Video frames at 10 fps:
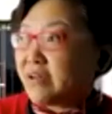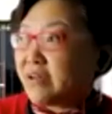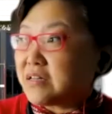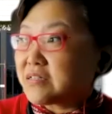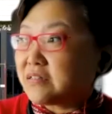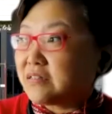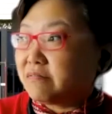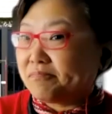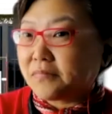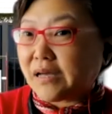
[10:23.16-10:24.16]

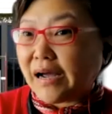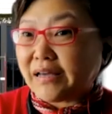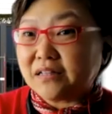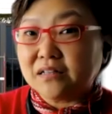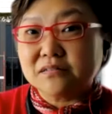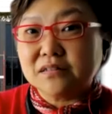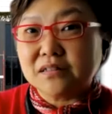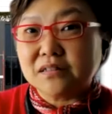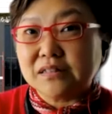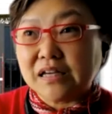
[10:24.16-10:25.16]
certain
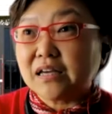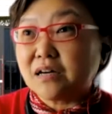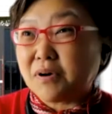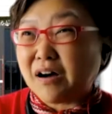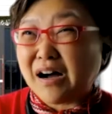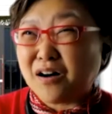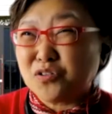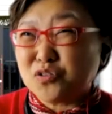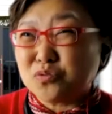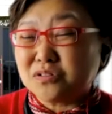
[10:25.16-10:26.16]
ideal, thinking about how
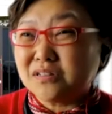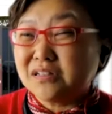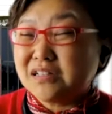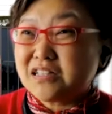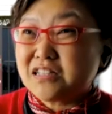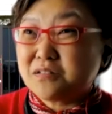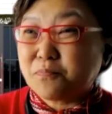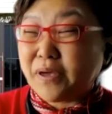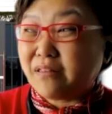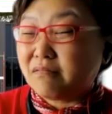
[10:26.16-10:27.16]
you would
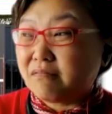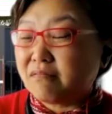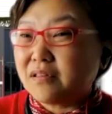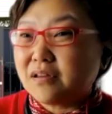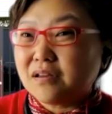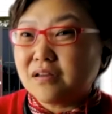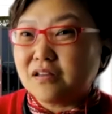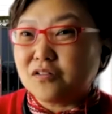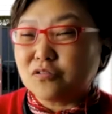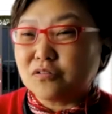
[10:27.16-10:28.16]
spend,
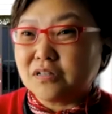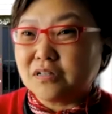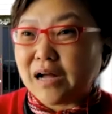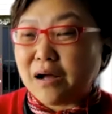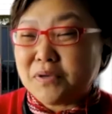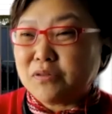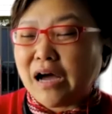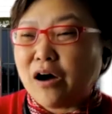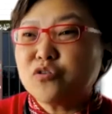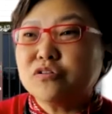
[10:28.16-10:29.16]

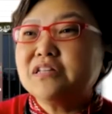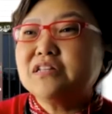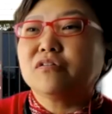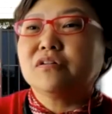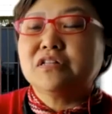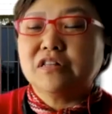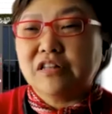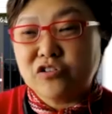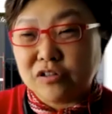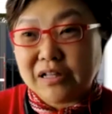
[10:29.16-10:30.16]
how you lead
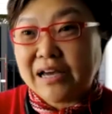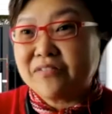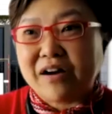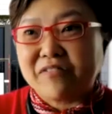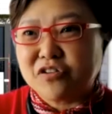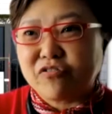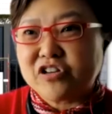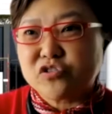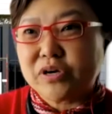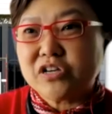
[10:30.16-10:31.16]
your life after
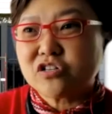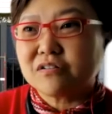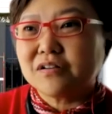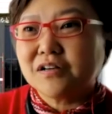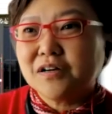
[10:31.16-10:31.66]
graduation.